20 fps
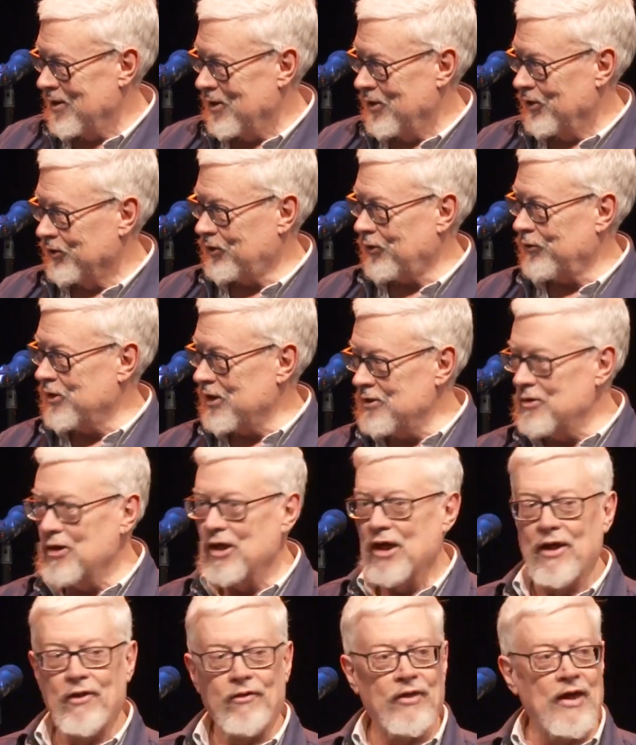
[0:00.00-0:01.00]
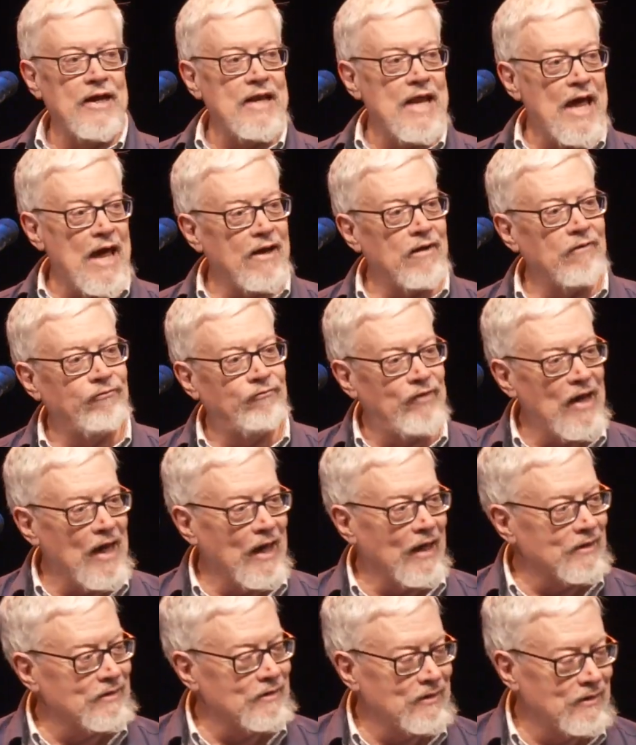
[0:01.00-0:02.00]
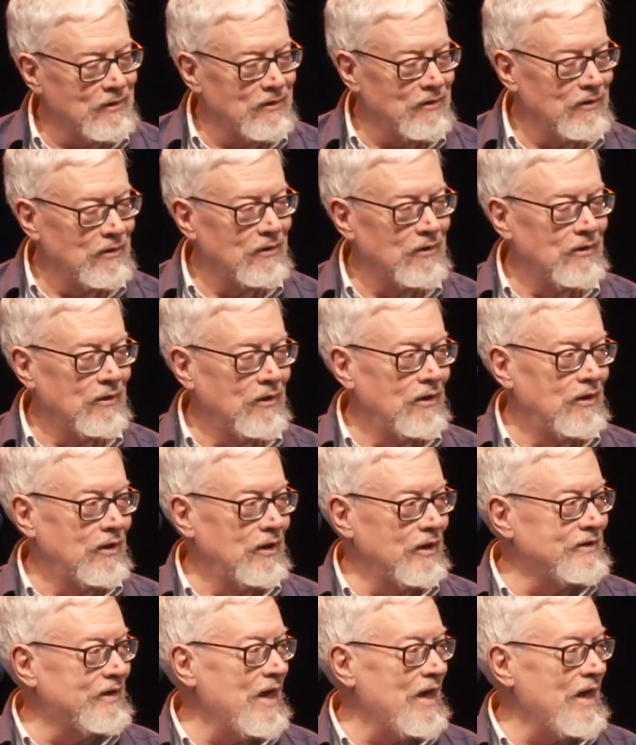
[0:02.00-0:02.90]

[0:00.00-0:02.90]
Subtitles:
So then the net effect is,